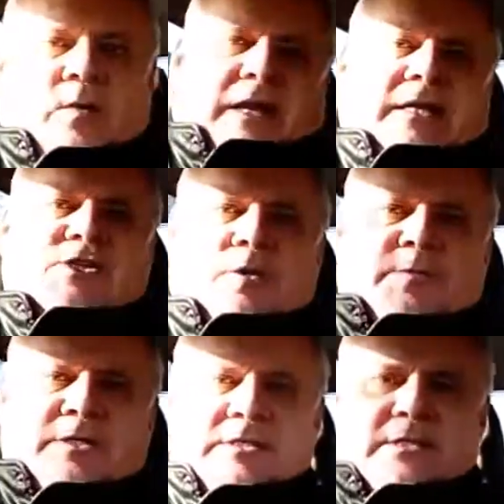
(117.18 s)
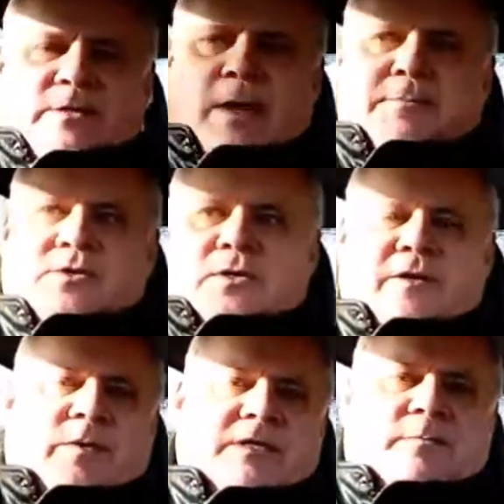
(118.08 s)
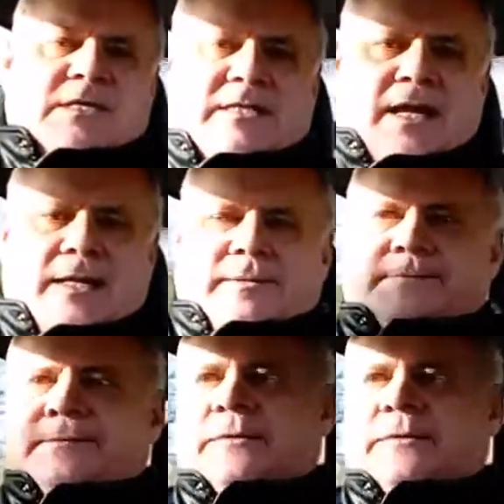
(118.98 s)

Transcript: get these copters and see what happens. I'll give one to my son.